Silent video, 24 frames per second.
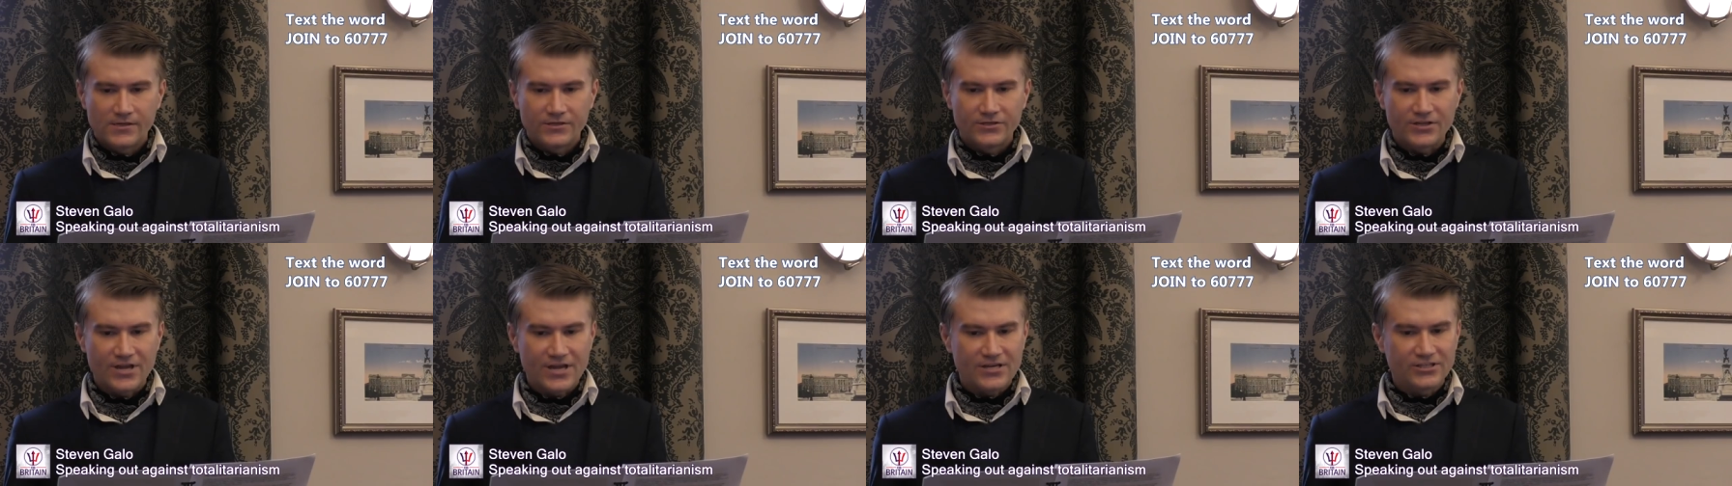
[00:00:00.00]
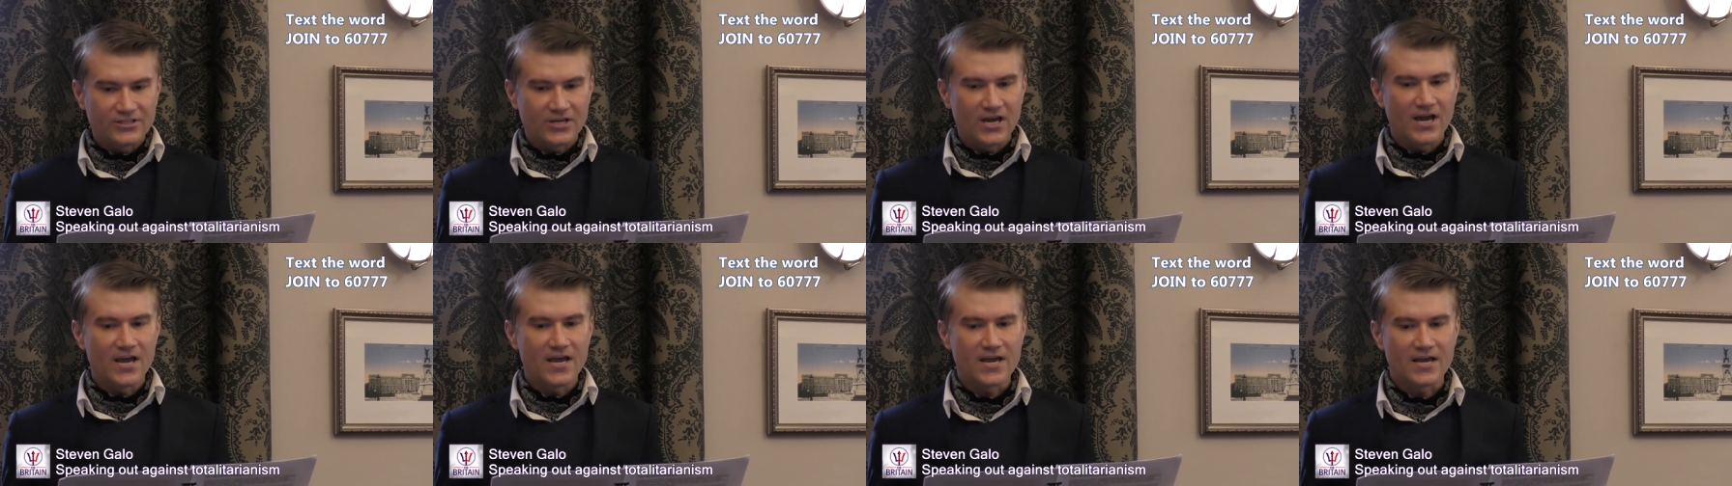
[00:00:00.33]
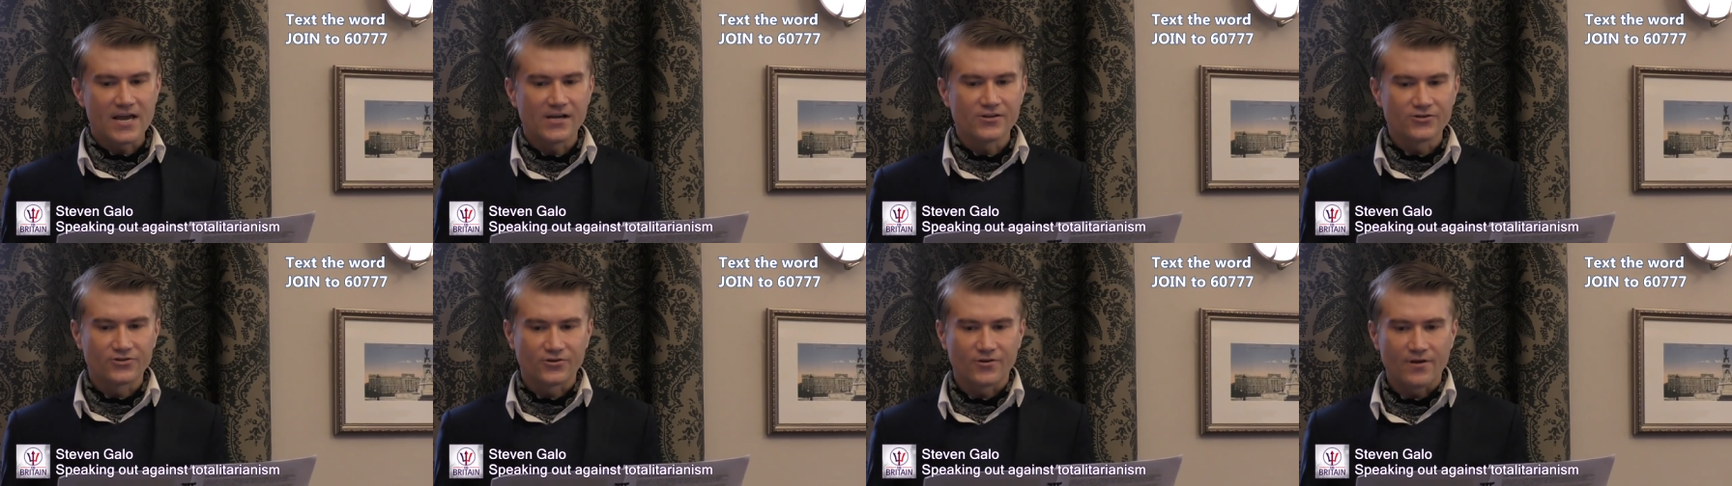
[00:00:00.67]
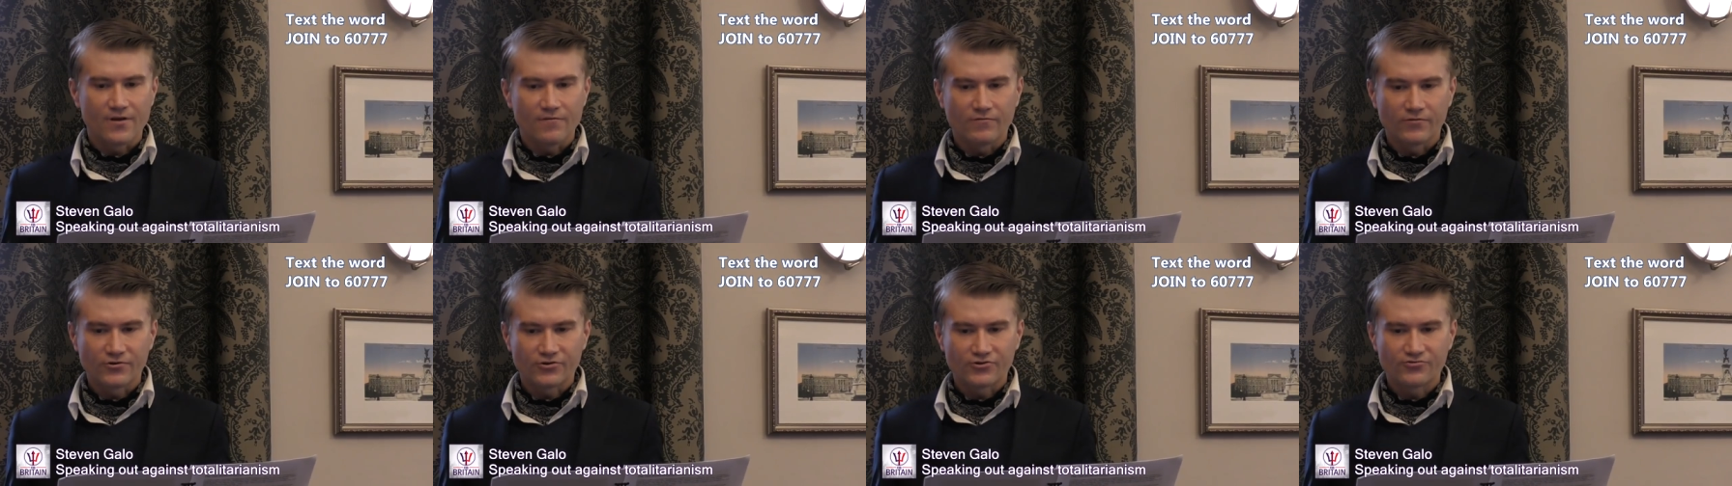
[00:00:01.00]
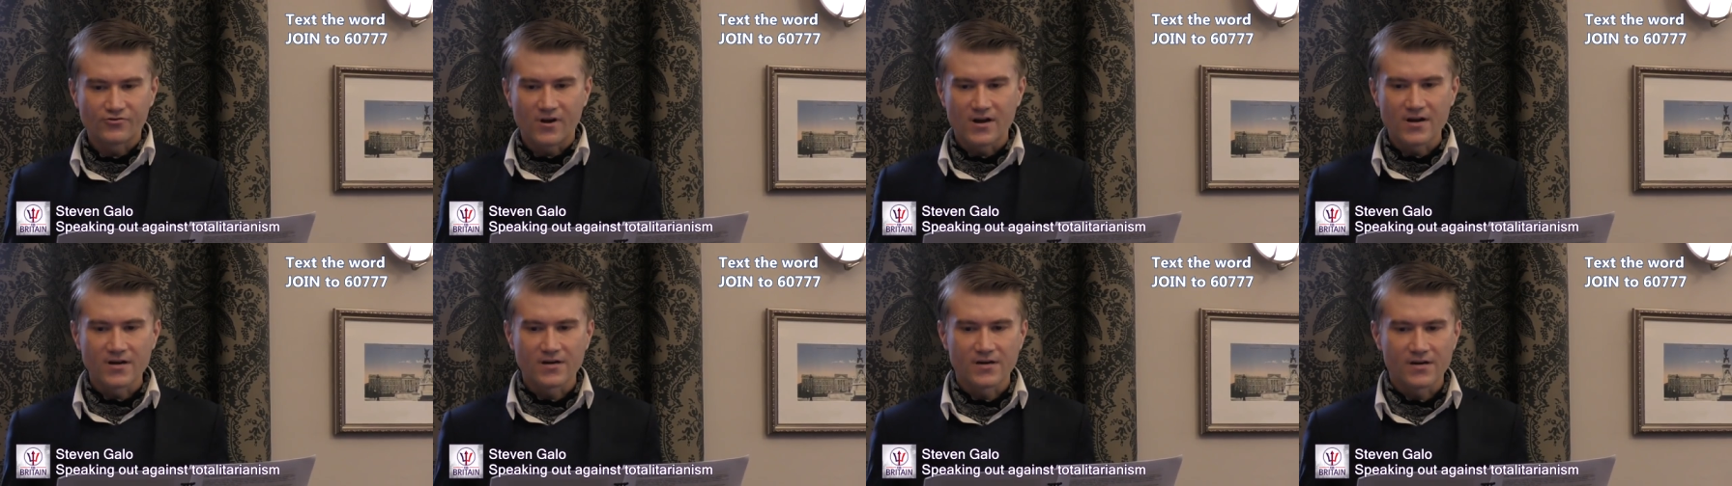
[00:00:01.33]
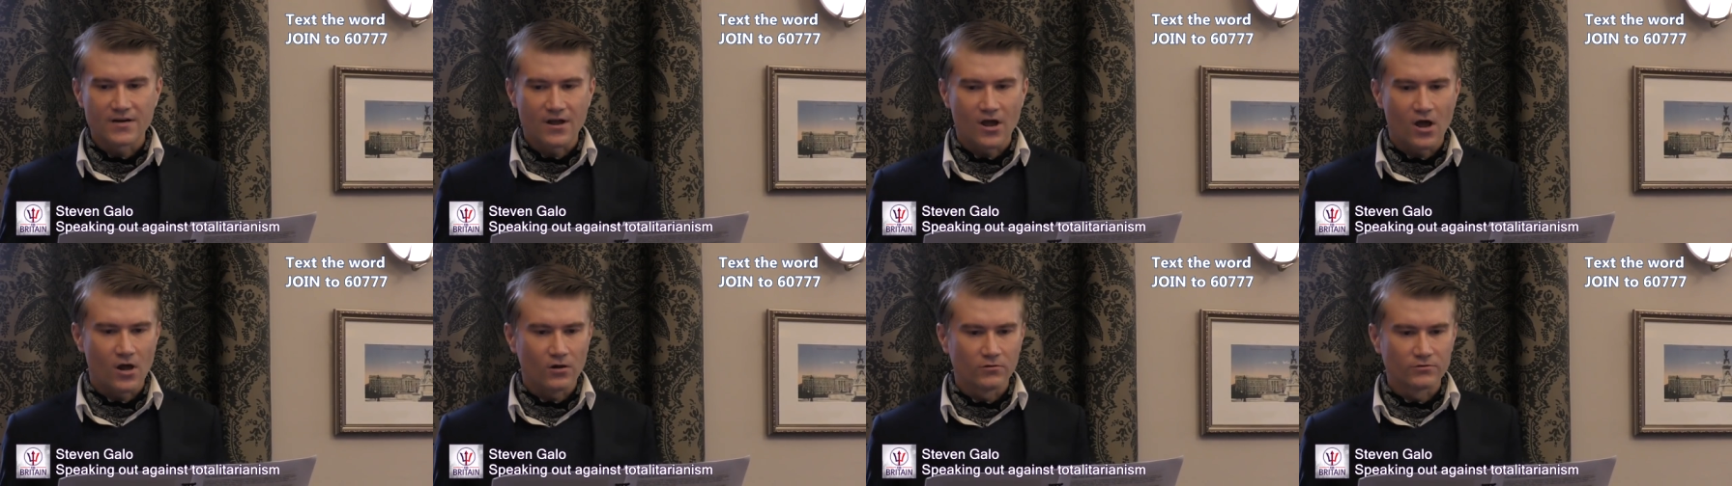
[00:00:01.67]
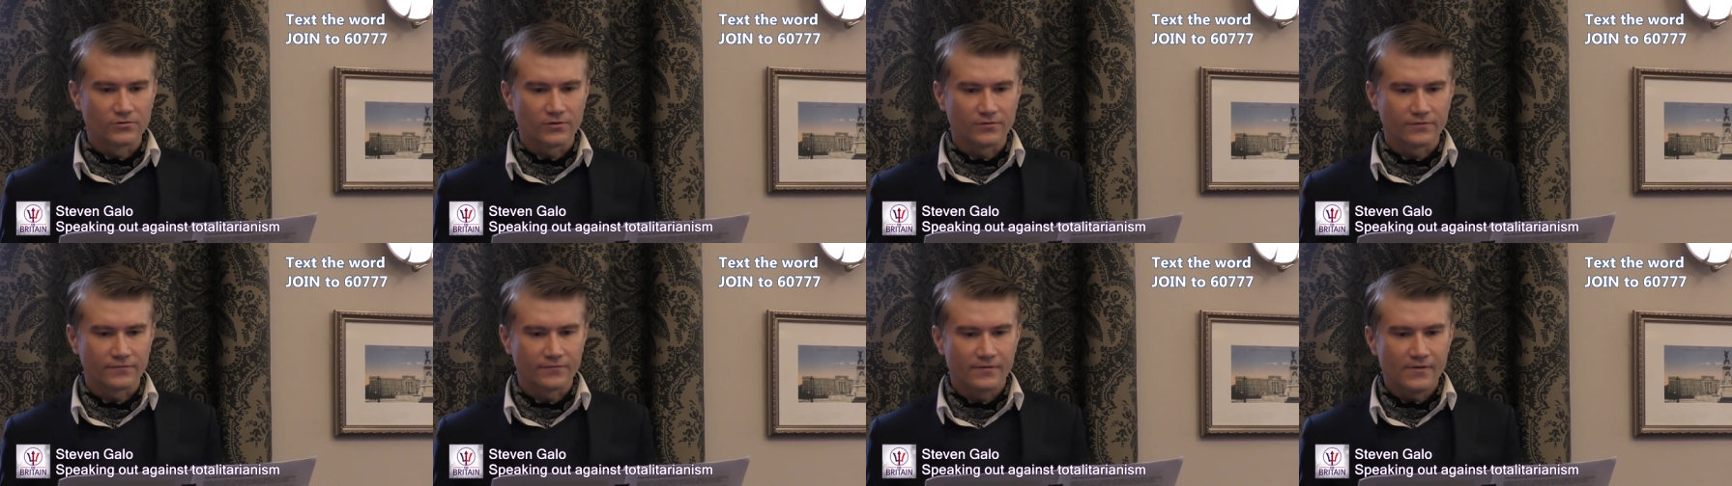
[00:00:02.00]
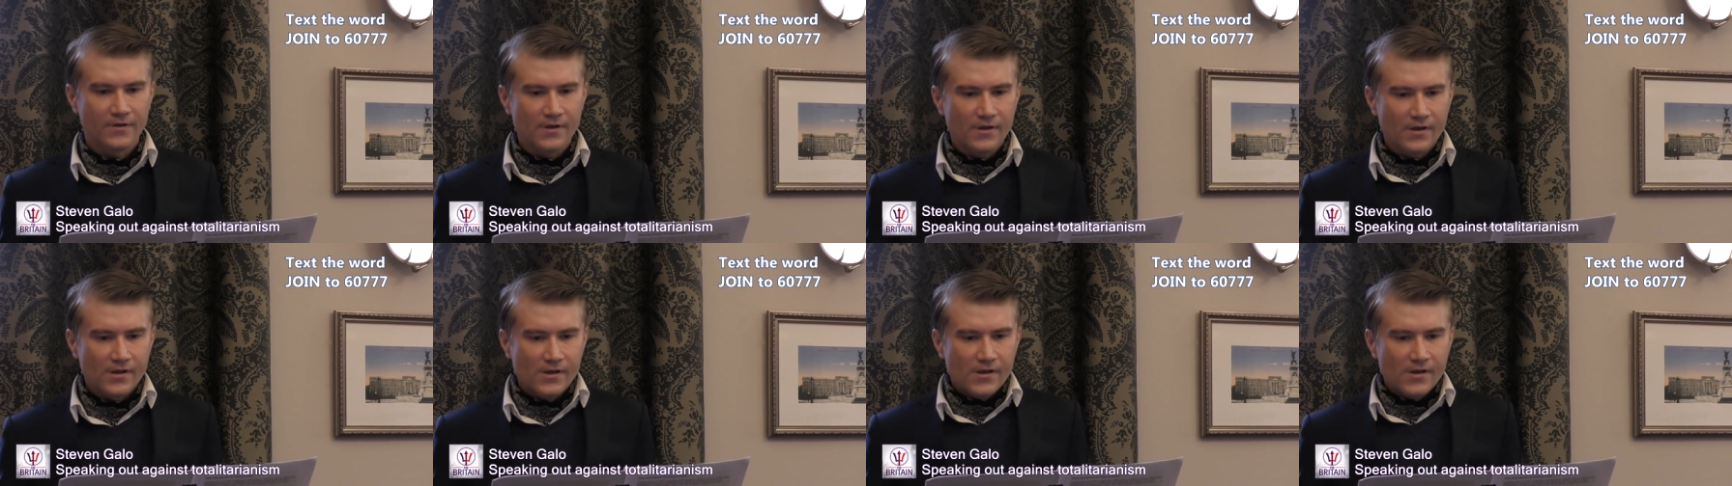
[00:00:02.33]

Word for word: The entire country was strangled in the hold of,